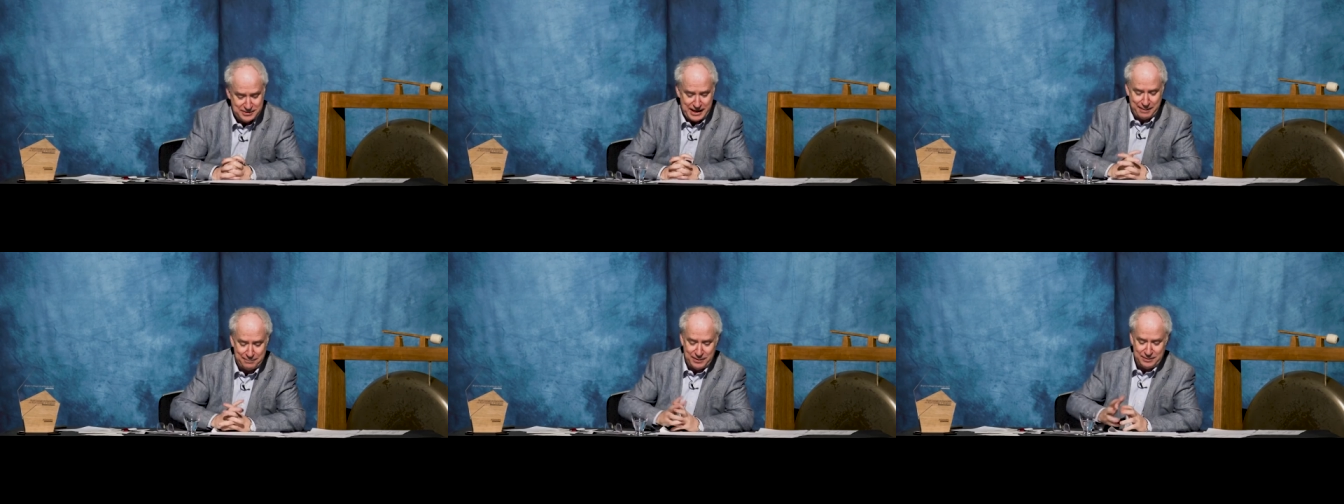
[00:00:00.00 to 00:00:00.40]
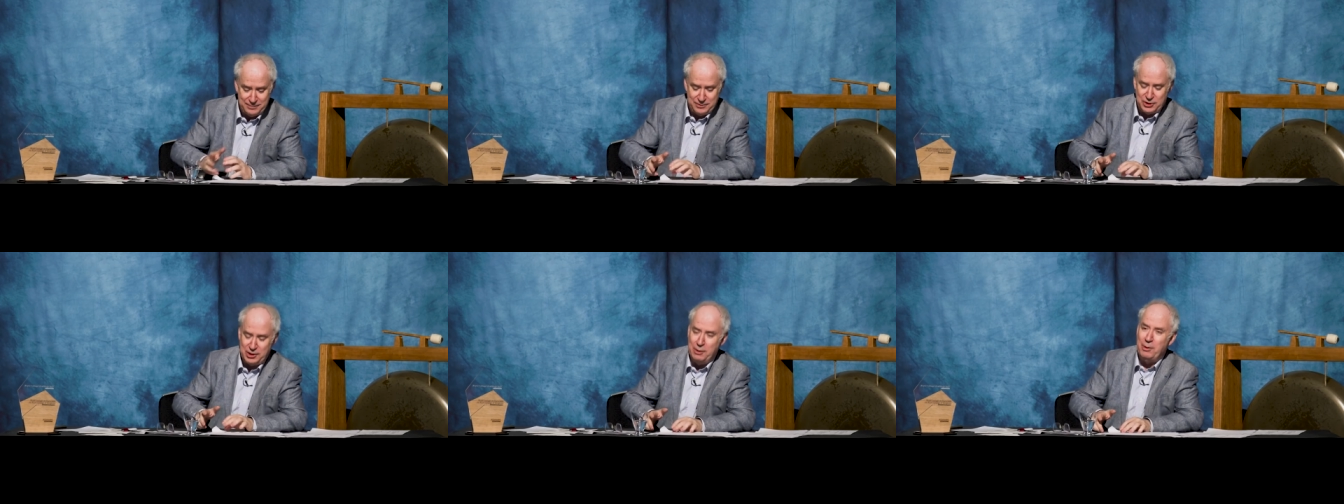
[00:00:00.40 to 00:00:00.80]
Yeah.
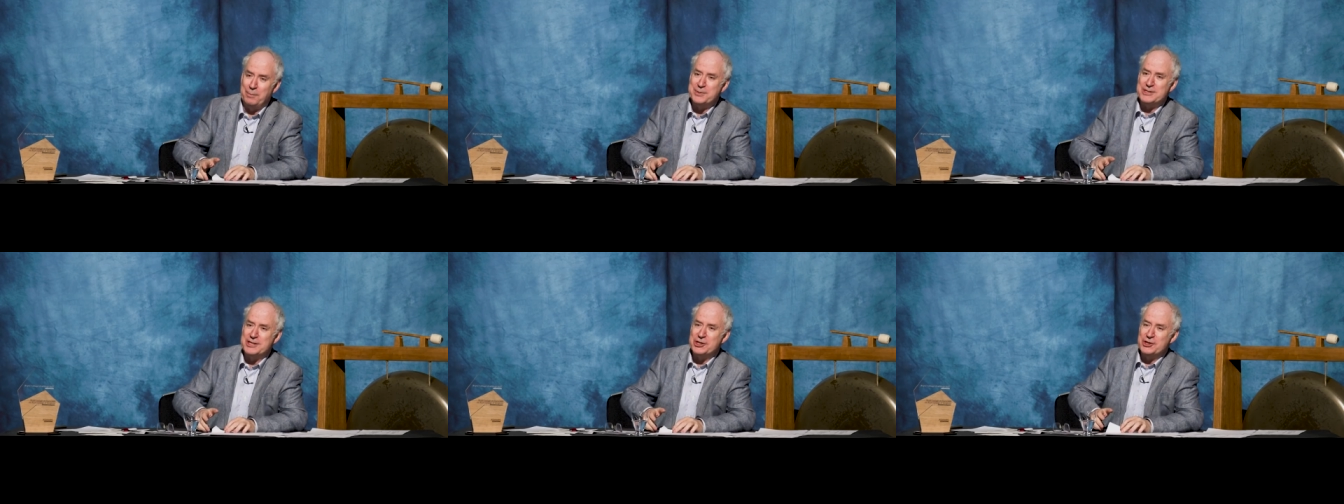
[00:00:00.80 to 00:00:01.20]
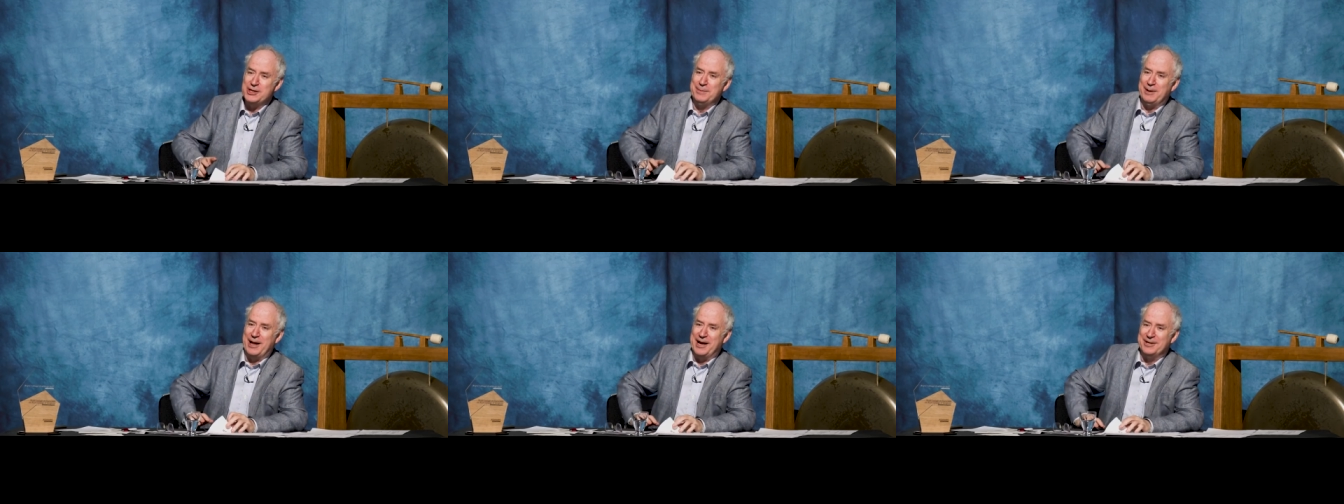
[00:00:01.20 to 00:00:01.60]
Do you know what position
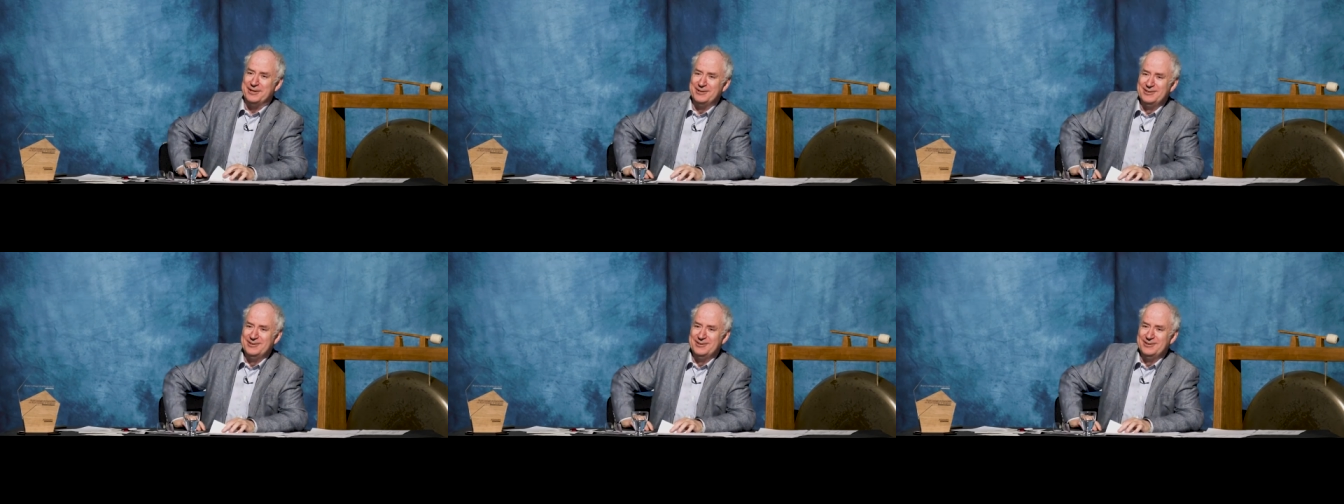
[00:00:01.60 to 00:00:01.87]
he played?